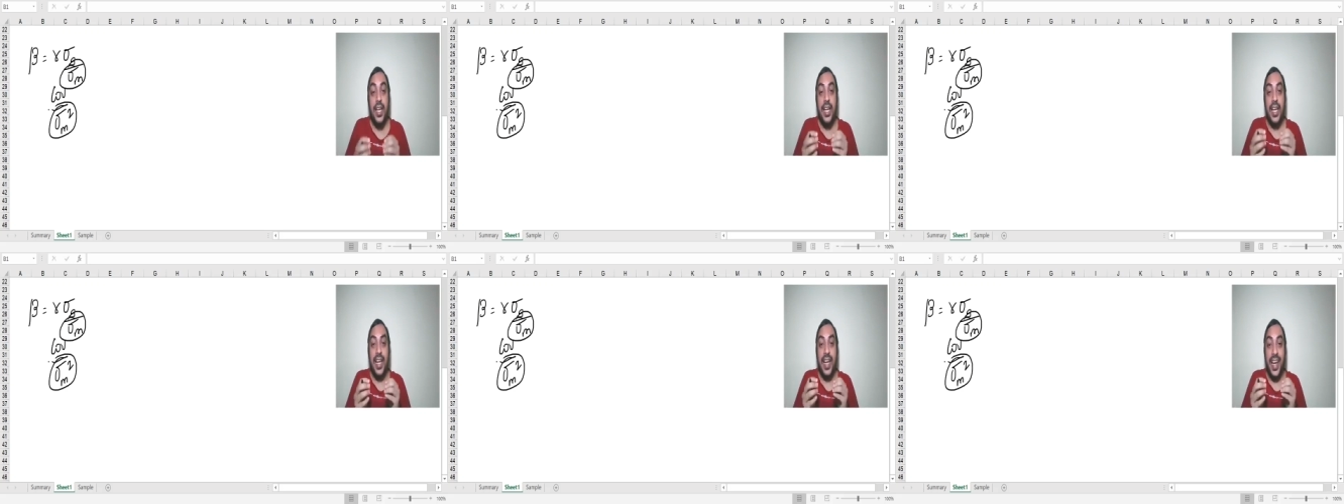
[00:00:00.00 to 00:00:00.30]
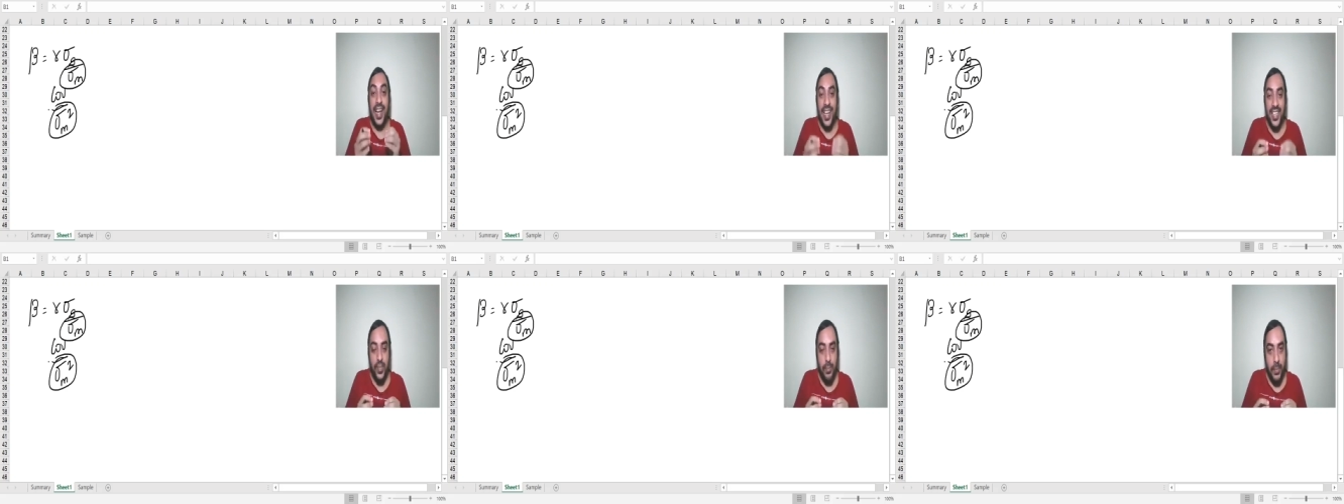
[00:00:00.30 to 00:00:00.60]

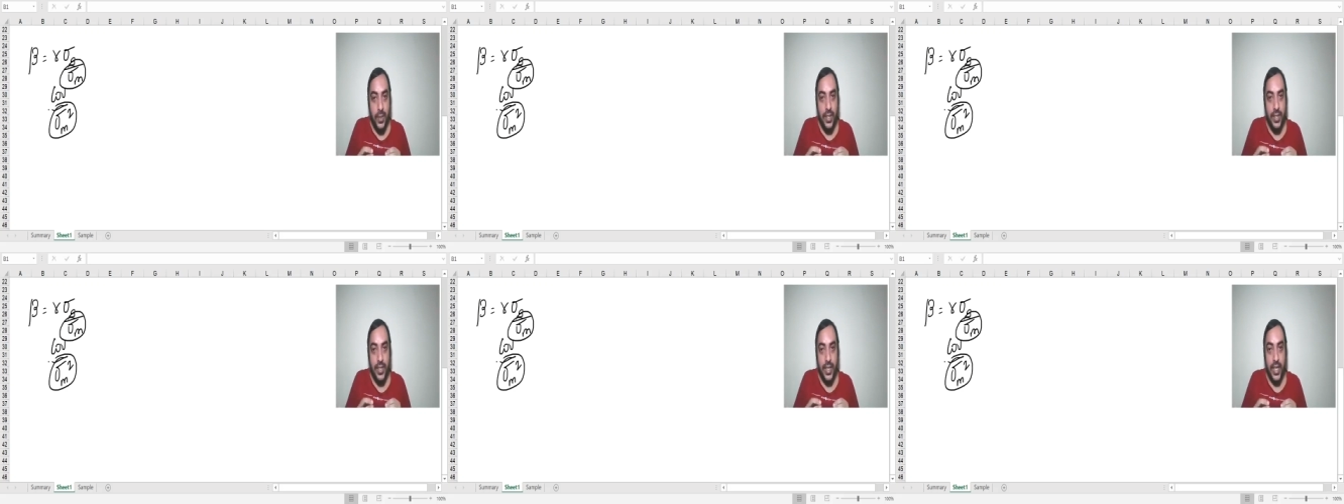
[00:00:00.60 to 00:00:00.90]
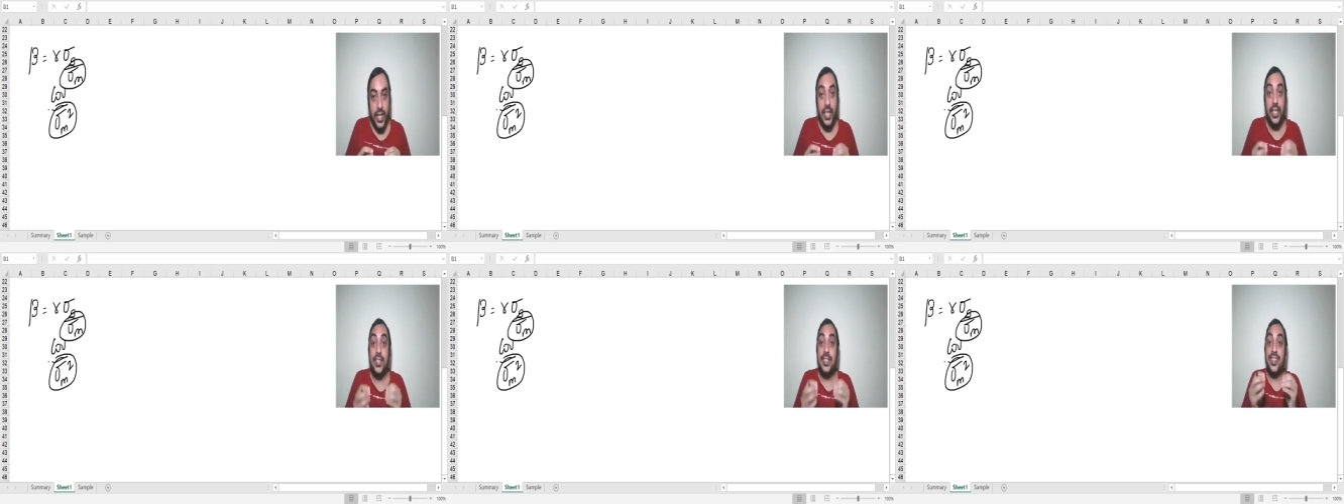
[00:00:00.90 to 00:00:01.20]
let me
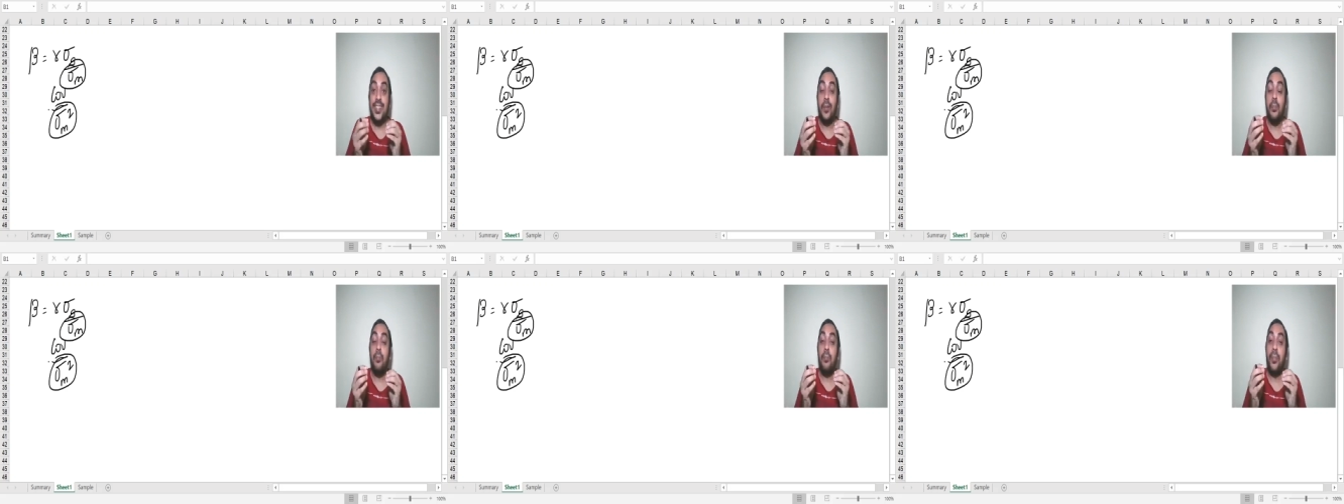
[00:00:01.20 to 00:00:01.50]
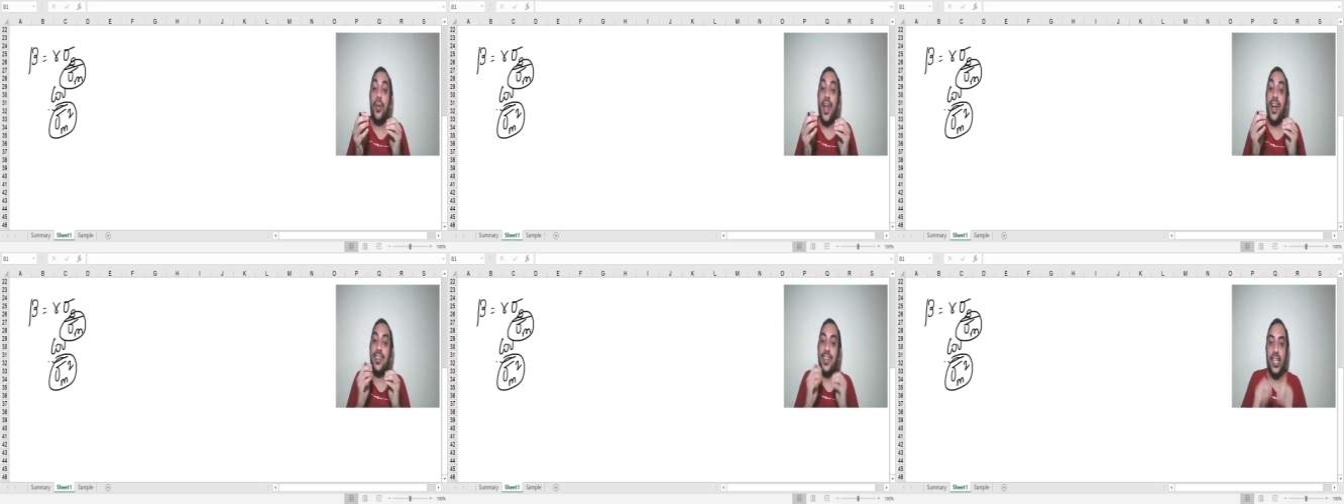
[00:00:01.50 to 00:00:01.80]
take some
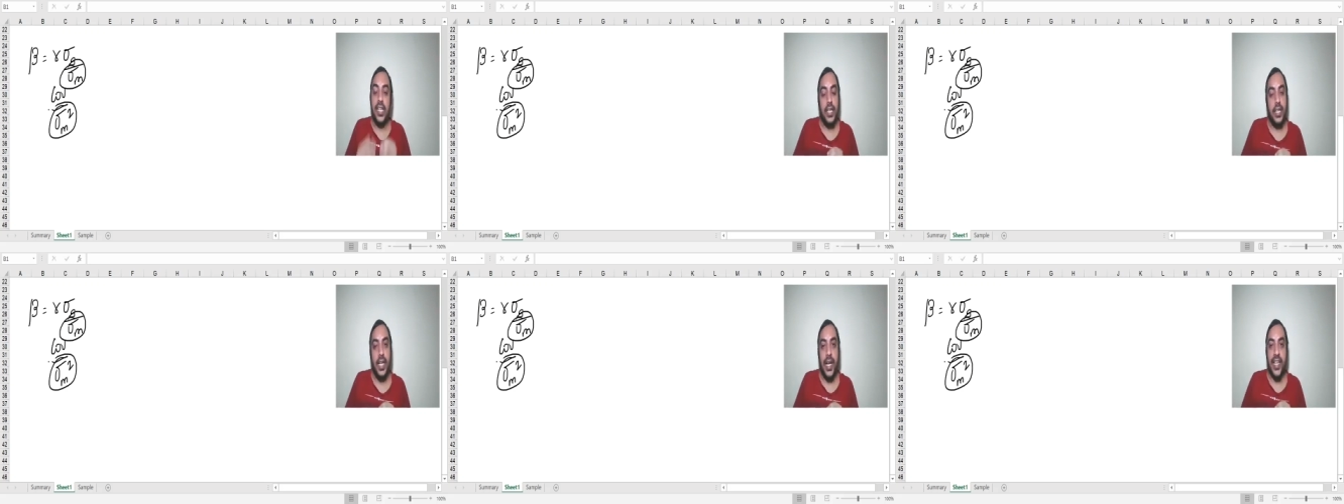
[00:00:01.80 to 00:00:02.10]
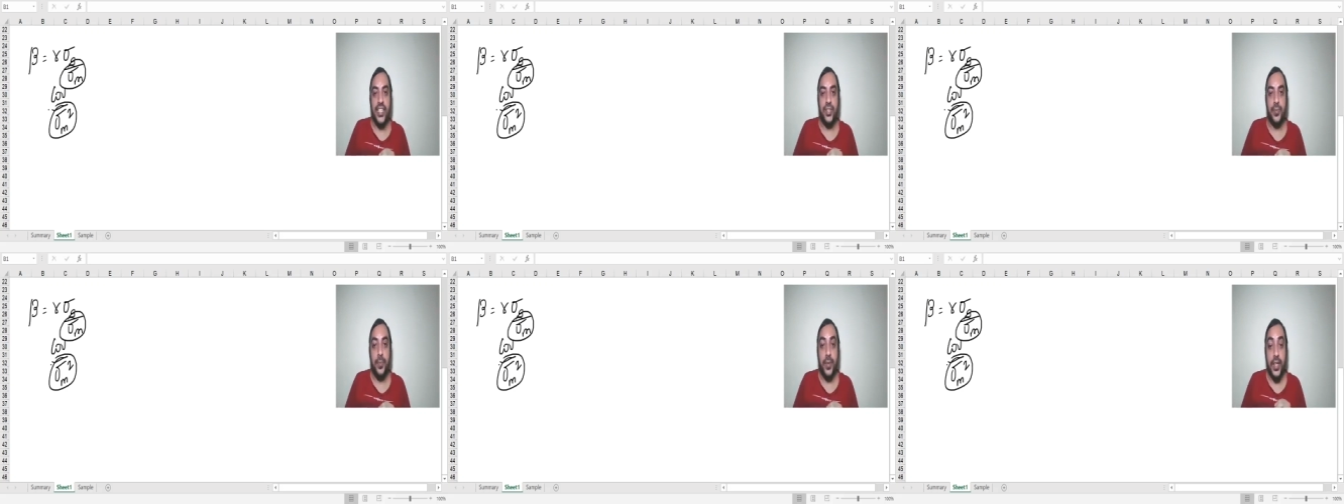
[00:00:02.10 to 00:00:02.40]
practical
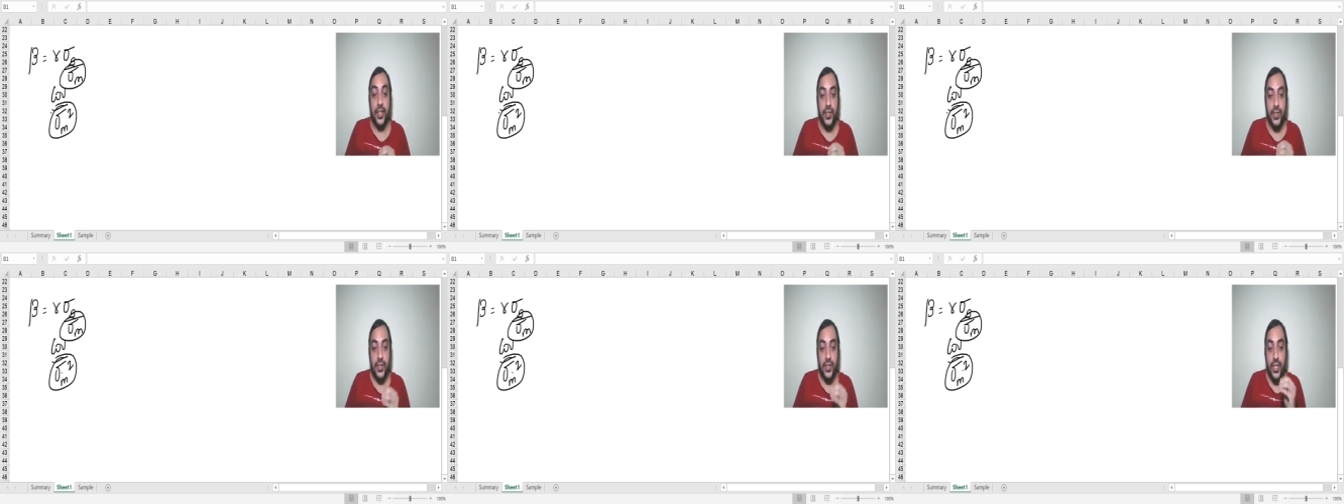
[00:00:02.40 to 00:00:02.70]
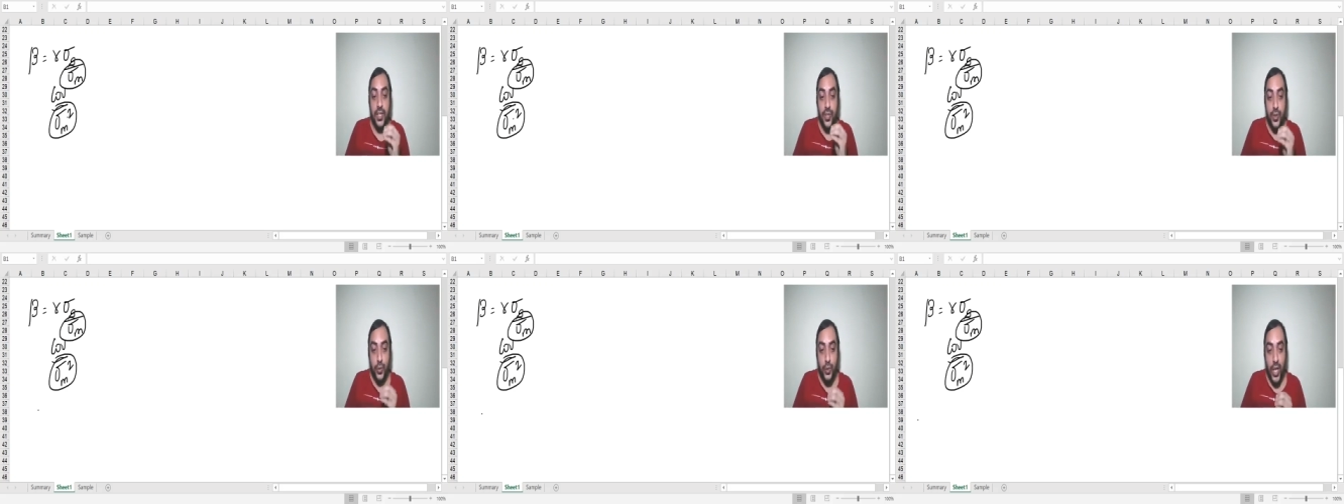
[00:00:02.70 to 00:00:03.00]
aspects.
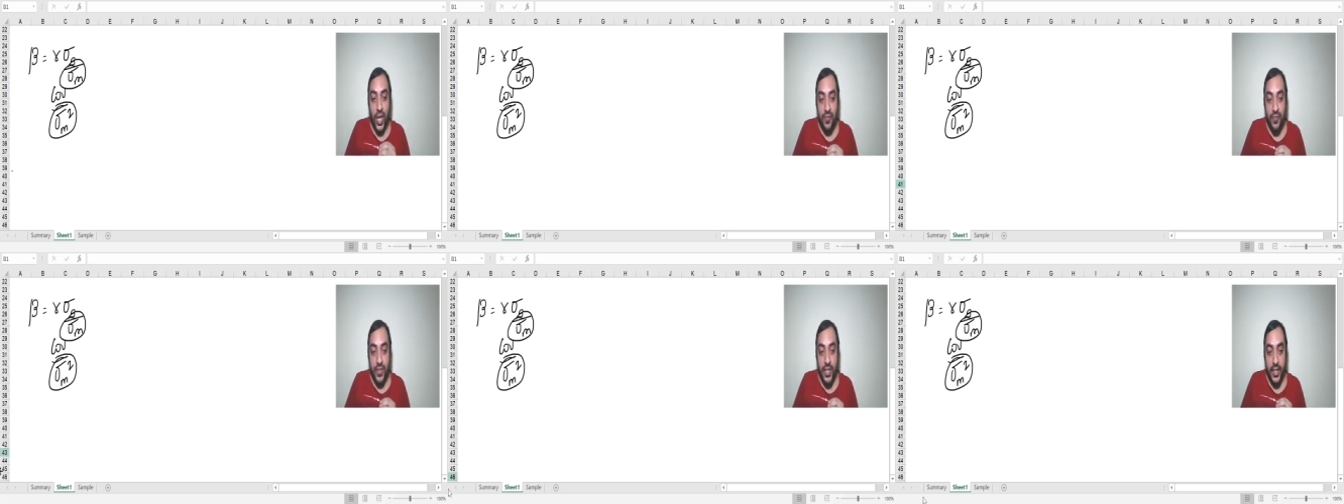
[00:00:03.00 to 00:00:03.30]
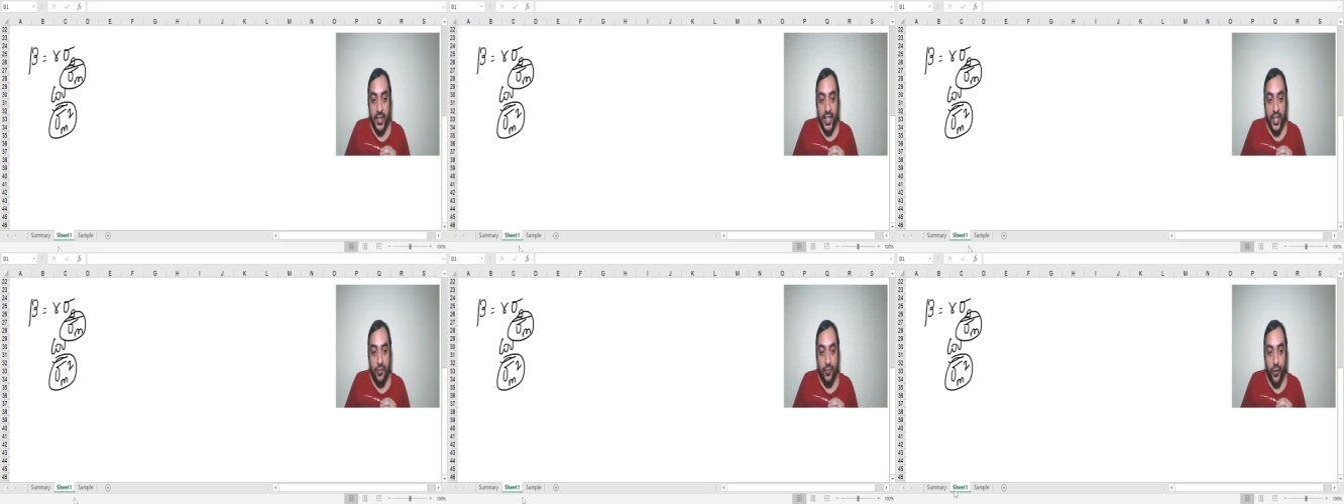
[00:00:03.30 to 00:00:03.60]
So I've
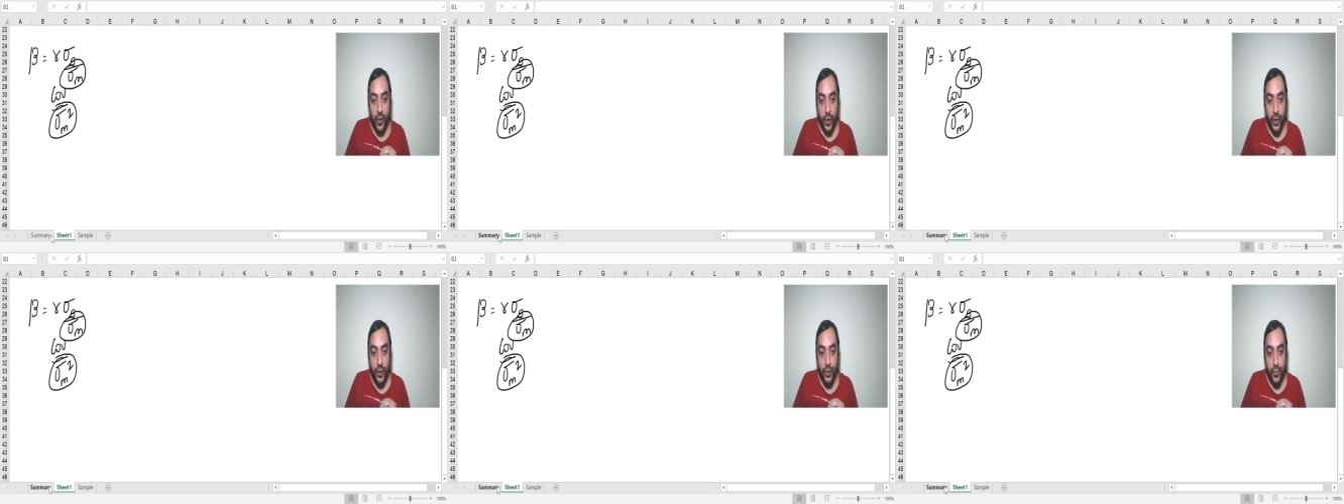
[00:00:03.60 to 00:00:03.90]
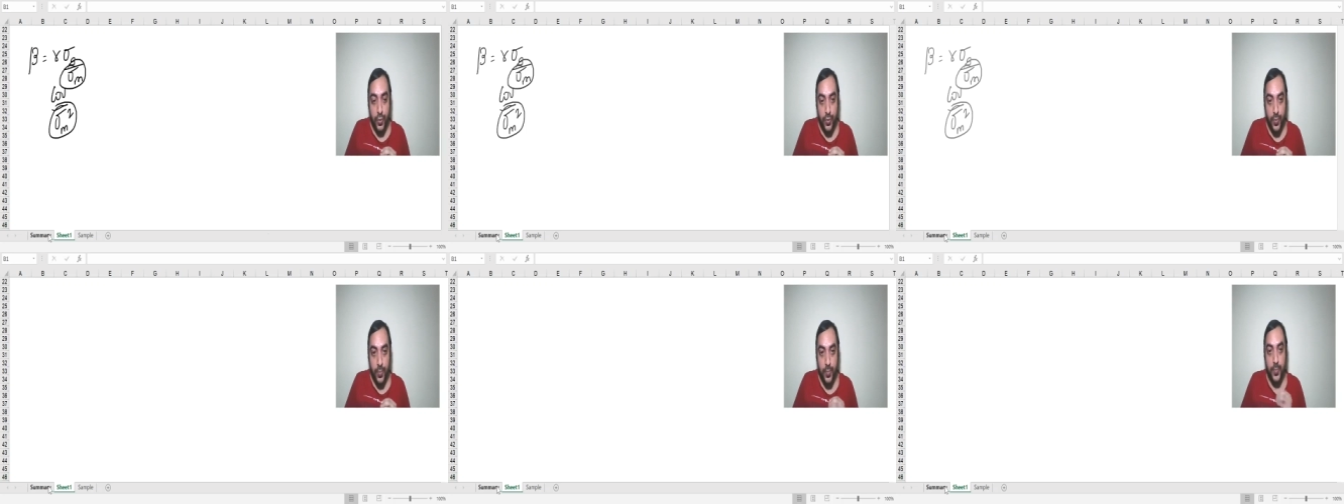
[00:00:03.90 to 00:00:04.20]
done it for
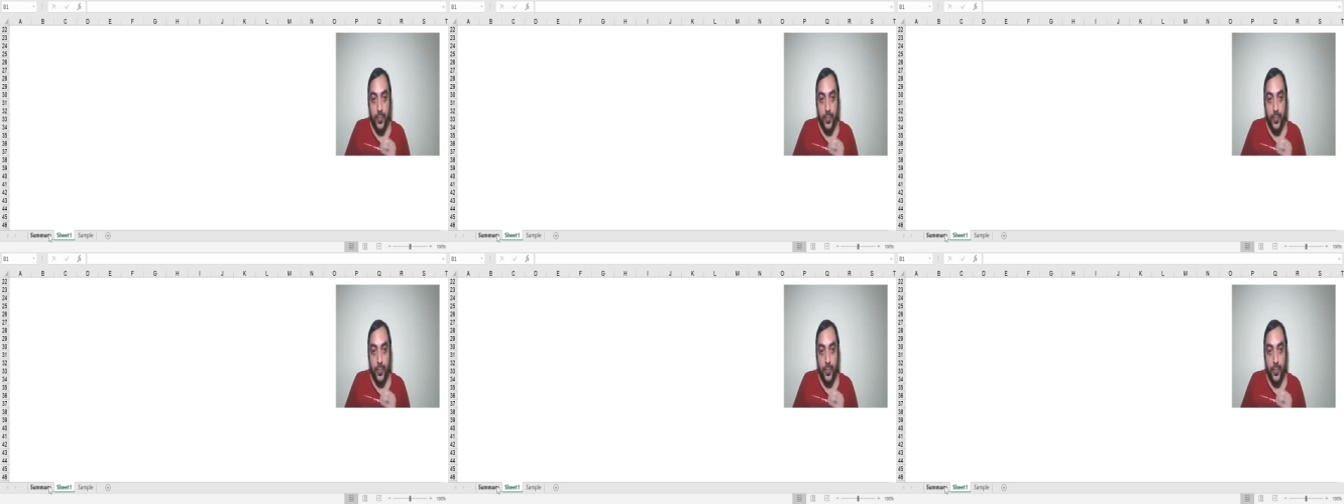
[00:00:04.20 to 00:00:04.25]
you.